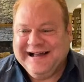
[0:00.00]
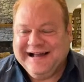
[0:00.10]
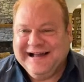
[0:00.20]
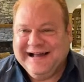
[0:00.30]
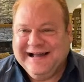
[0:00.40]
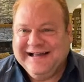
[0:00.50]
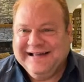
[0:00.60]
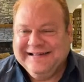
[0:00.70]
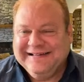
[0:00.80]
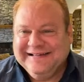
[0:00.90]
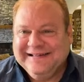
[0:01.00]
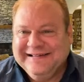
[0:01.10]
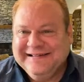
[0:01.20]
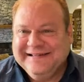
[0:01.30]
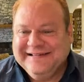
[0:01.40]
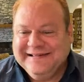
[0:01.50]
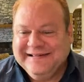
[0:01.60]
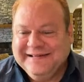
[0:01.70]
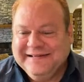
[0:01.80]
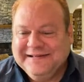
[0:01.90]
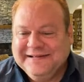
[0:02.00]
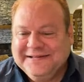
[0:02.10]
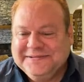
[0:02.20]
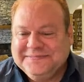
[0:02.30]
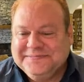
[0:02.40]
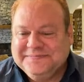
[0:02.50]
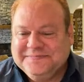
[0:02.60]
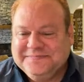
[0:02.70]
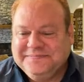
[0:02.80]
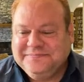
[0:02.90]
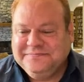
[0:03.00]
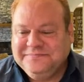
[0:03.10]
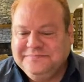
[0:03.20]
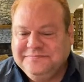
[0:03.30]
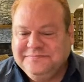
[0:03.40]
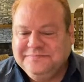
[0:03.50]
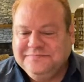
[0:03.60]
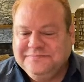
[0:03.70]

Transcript: (silent)